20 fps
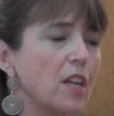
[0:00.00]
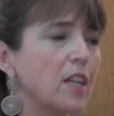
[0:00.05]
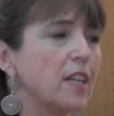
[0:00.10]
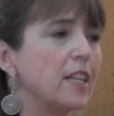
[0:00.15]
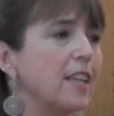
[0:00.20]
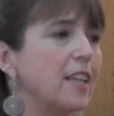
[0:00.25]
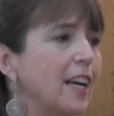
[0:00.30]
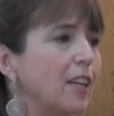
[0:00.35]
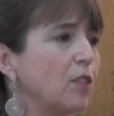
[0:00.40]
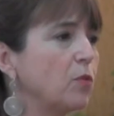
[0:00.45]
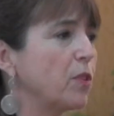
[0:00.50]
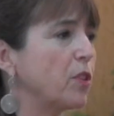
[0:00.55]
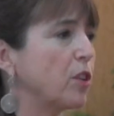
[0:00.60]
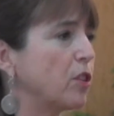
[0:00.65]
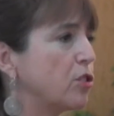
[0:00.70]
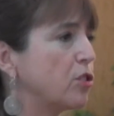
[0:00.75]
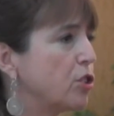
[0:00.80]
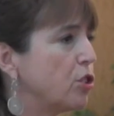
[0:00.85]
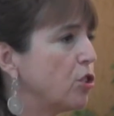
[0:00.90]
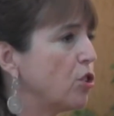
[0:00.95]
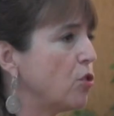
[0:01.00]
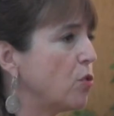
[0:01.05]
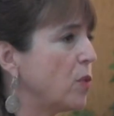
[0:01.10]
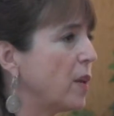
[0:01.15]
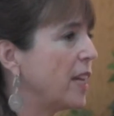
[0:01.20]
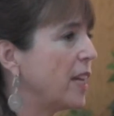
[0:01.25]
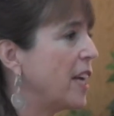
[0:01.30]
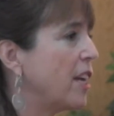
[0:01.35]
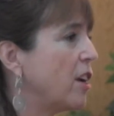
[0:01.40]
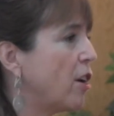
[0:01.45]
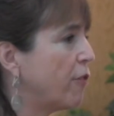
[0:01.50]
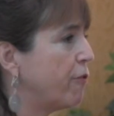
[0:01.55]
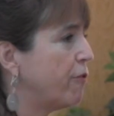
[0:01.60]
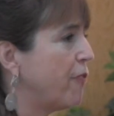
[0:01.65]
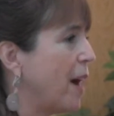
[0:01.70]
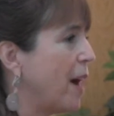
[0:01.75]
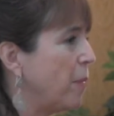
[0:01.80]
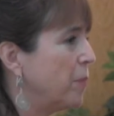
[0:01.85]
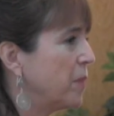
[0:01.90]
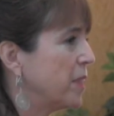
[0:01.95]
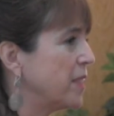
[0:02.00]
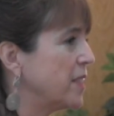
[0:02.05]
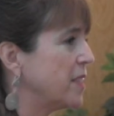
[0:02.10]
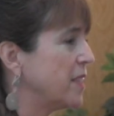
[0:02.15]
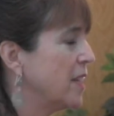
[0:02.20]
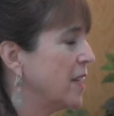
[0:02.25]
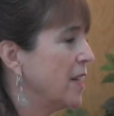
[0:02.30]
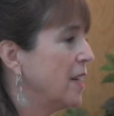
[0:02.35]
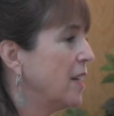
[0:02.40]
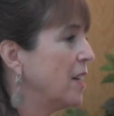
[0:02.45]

connect with our children and our families